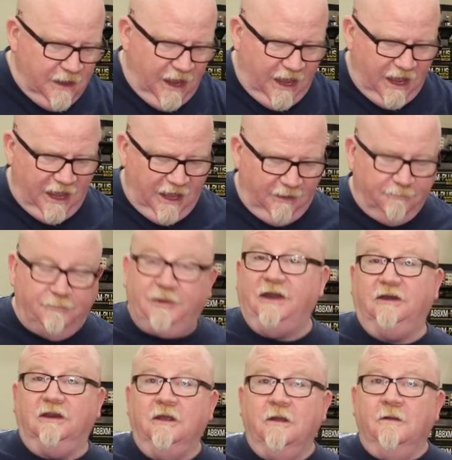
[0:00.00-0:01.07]
Uh,
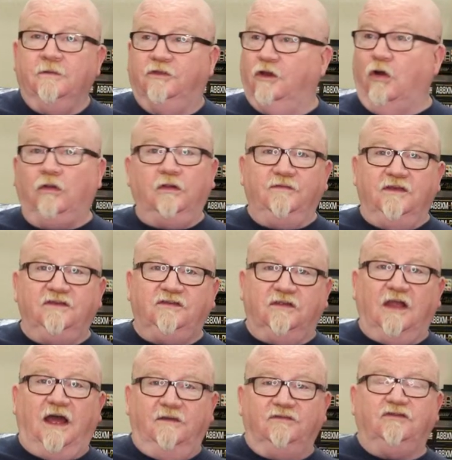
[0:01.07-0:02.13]
but the goal of this
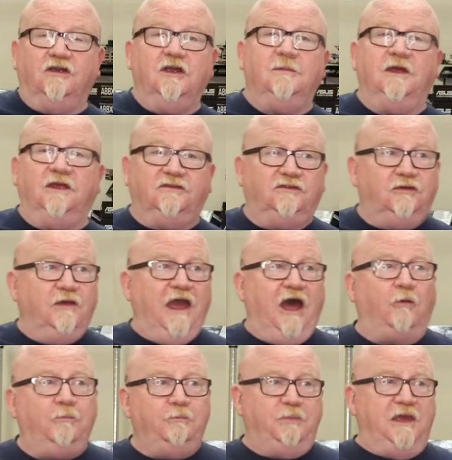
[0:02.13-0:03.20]
live stream is to
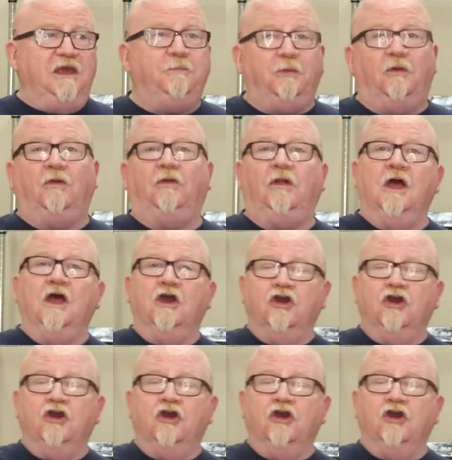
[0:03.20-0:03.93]
help people